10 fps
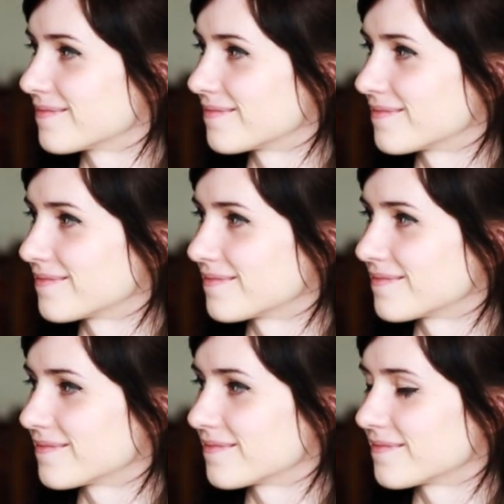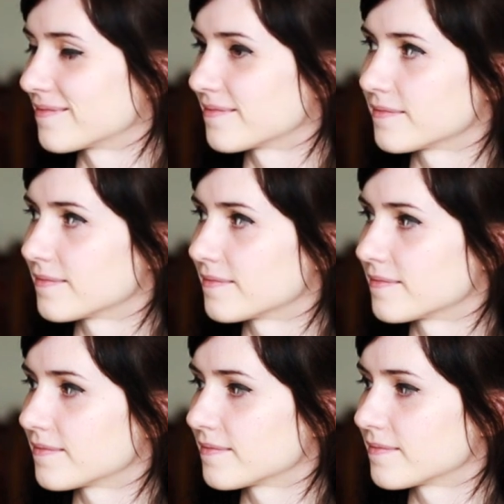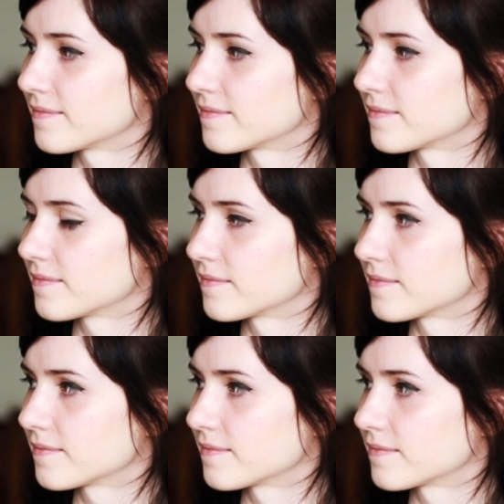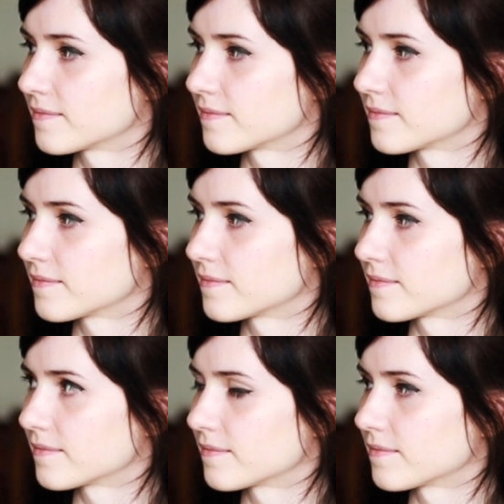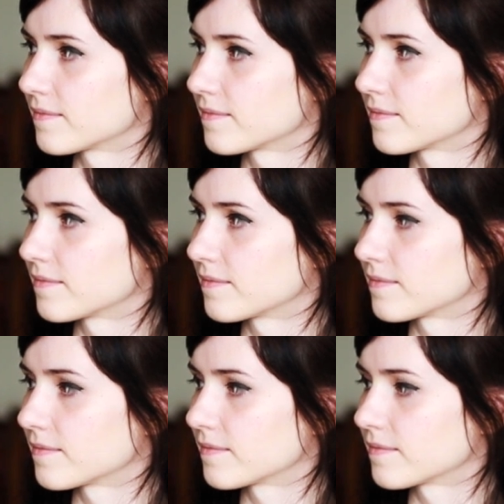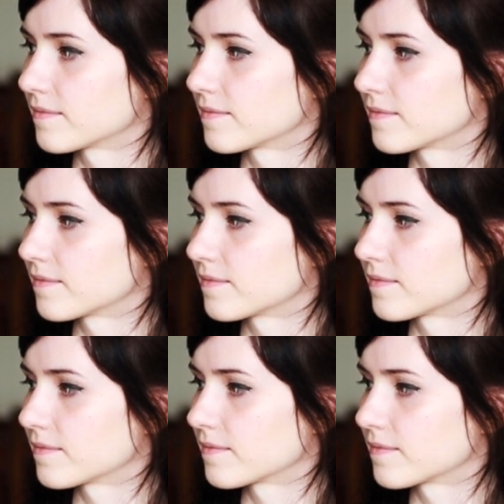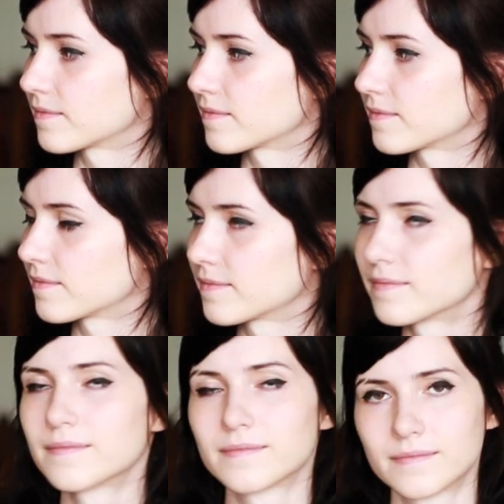The person shown says nothing.